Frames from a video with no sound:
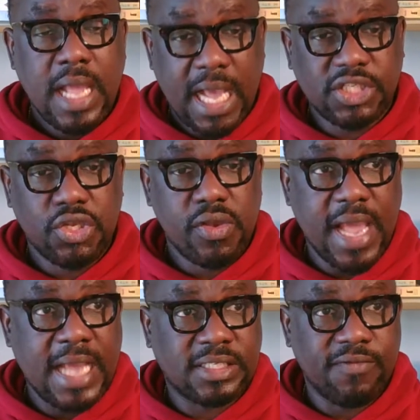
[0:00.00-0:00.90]
I'll see you
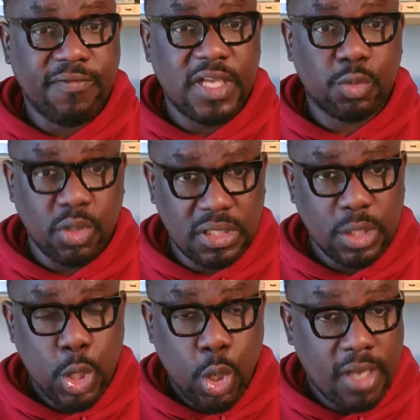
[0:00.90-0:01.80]
guys in Facebook.
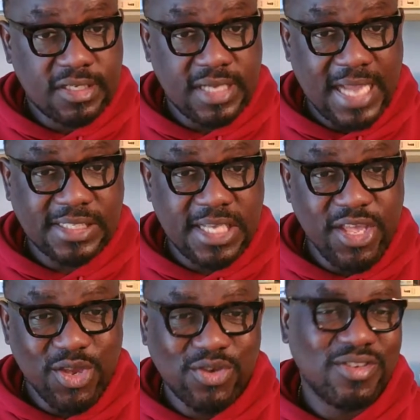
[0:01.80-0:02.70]
Until I see
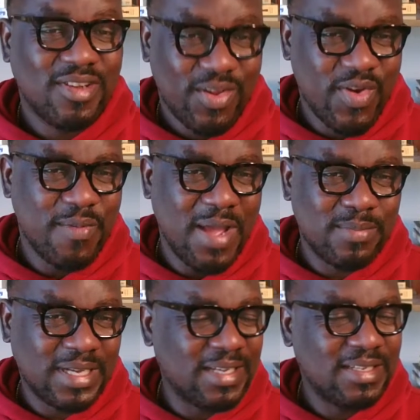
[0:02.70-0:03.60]
you,
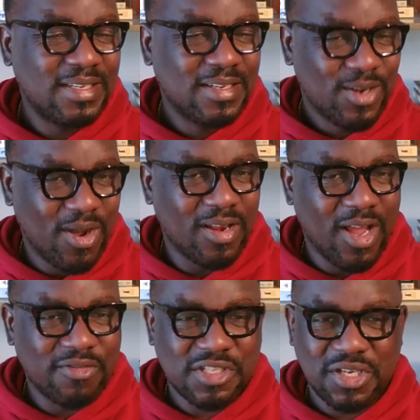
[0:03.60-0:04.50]
remember, God
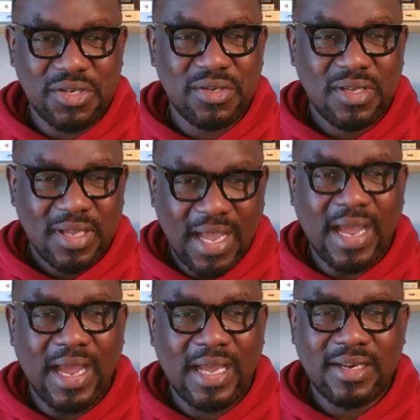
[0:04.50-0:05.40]
loves you
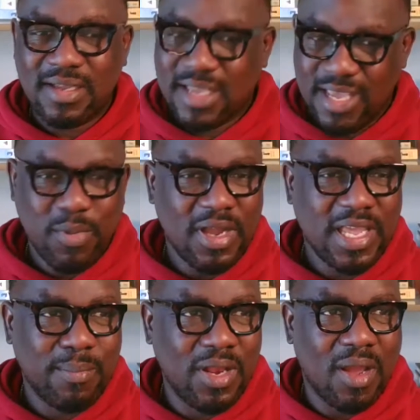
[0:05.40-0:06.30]
and keep on
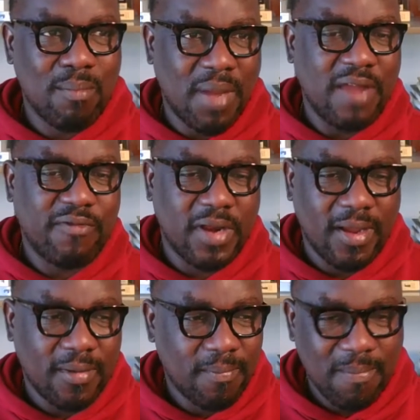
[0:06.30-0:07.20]
keeping on. Bye-bye for now.